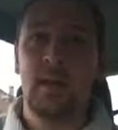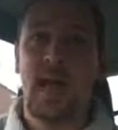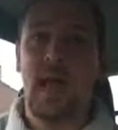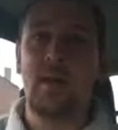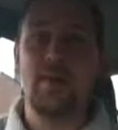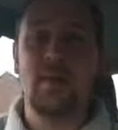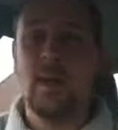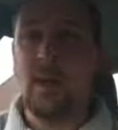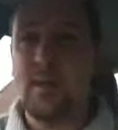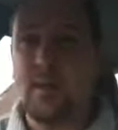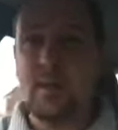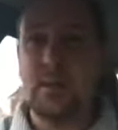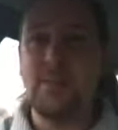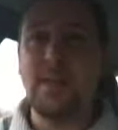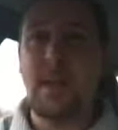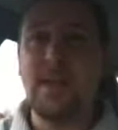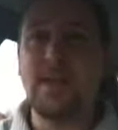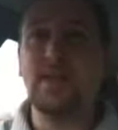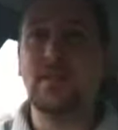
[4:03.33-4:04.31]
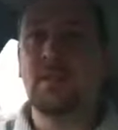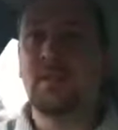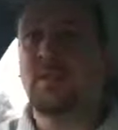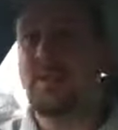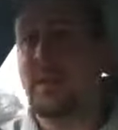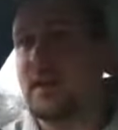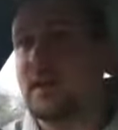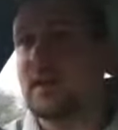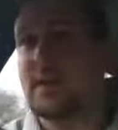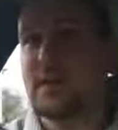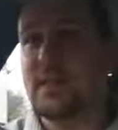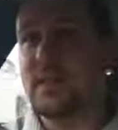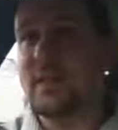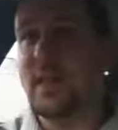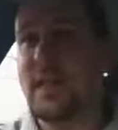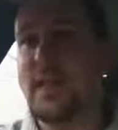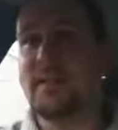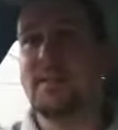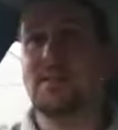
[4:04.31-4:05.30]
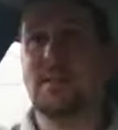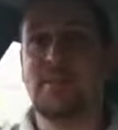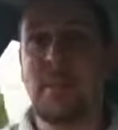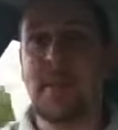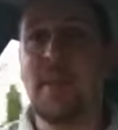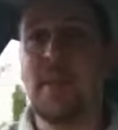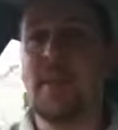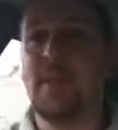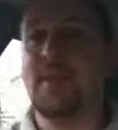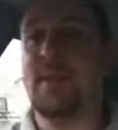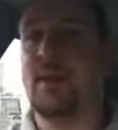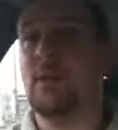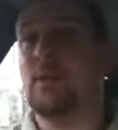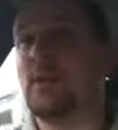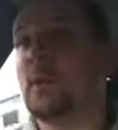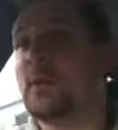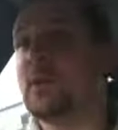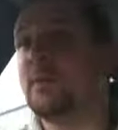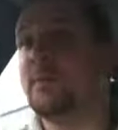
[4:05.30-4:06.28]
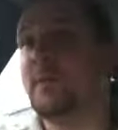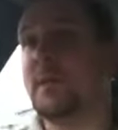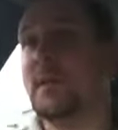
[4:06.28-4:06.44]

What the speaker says: Every other mental function is speaking that word,